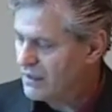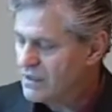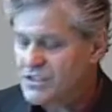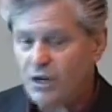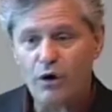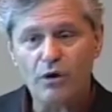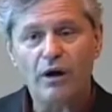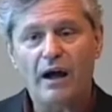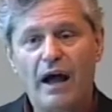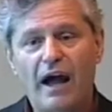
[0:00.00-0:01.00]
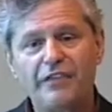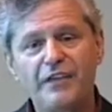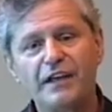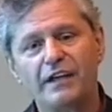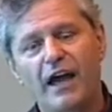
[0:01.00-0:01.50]
So I
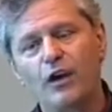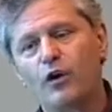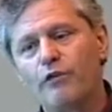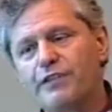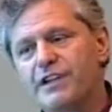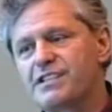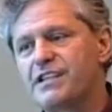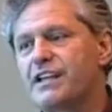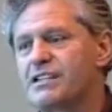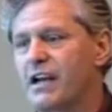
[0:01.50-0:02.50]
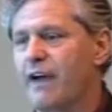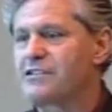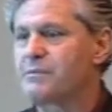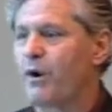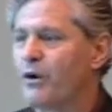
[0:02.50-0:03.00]
think a lot of these things that I've
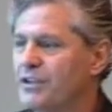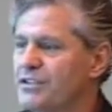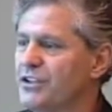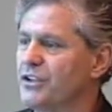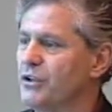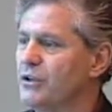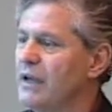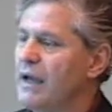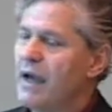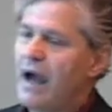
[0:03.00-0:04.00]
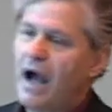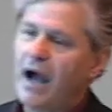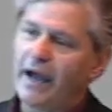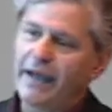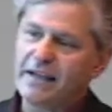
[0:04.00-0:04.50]
spoken to you
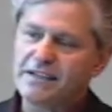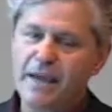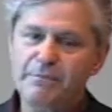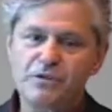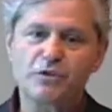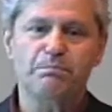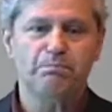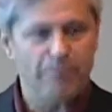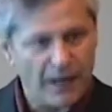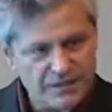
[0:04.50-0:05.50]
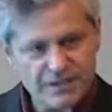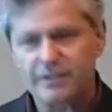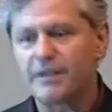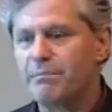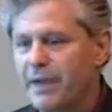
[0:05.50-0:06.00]
are an attempt to
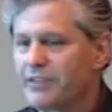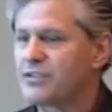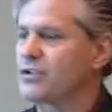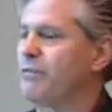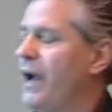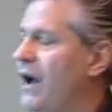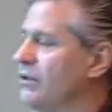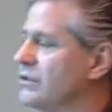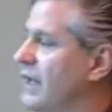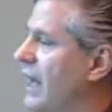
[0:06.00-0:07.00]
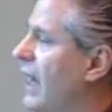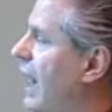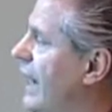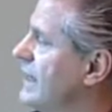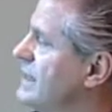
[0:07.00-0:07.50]
bust the myths about
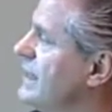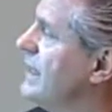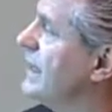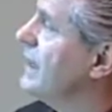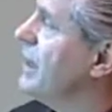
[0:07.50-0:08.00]
I T,